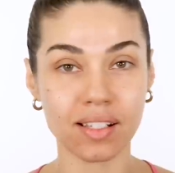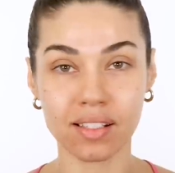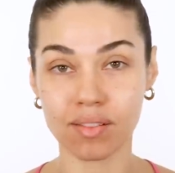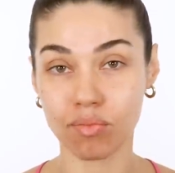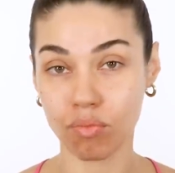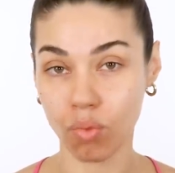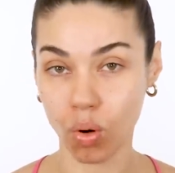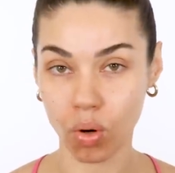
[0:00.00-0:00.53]
is
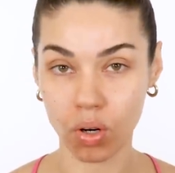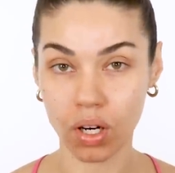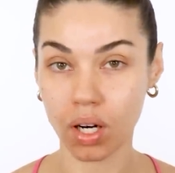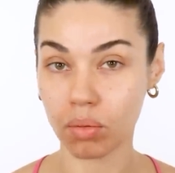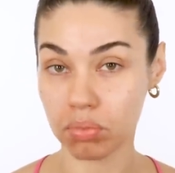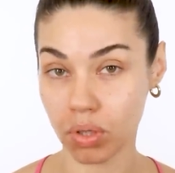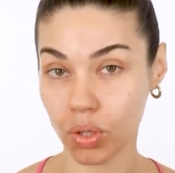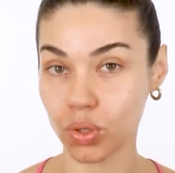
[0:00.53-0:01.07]
more
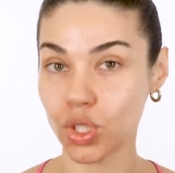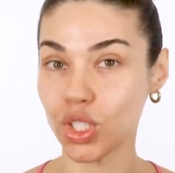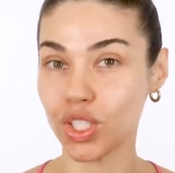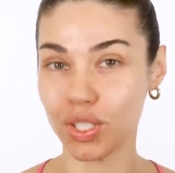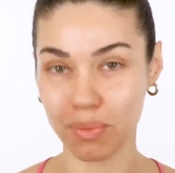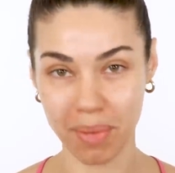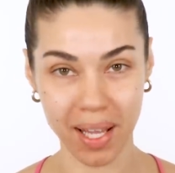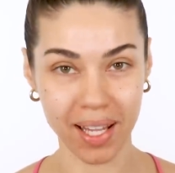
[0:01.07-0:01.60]
approach
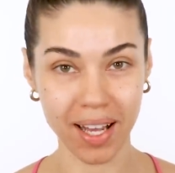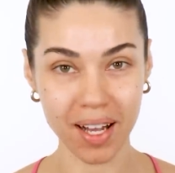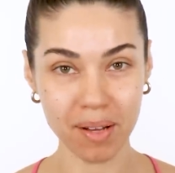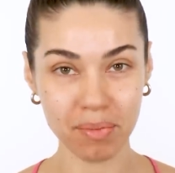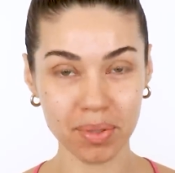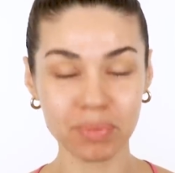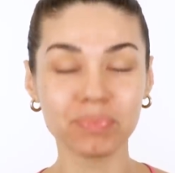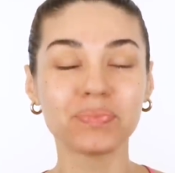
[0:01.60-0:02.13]
to
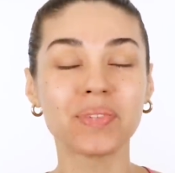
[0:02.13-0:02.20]
makeup,